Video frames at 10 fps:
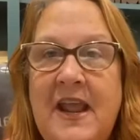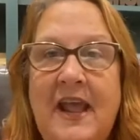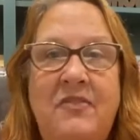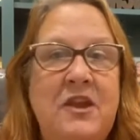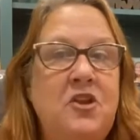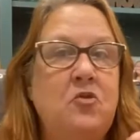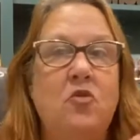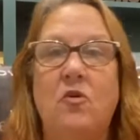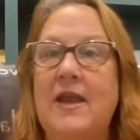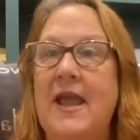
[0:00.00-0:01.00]
and then you
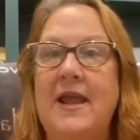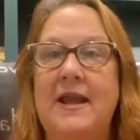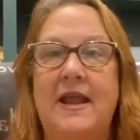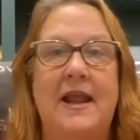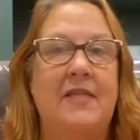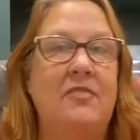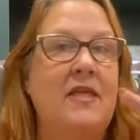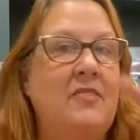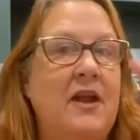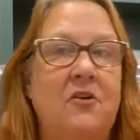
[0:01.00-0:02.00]
create it, and
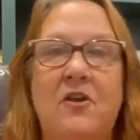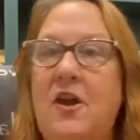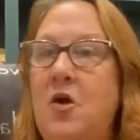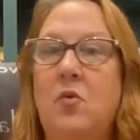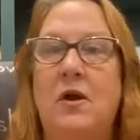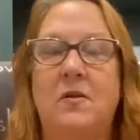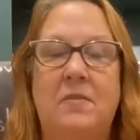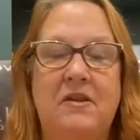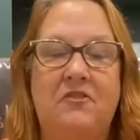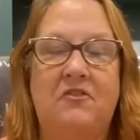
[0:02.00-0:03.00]
then they're nowhere to
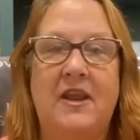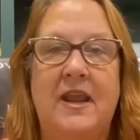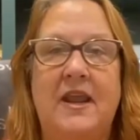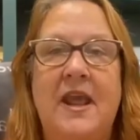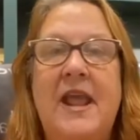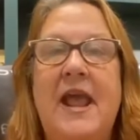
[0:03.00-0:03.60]
be seen,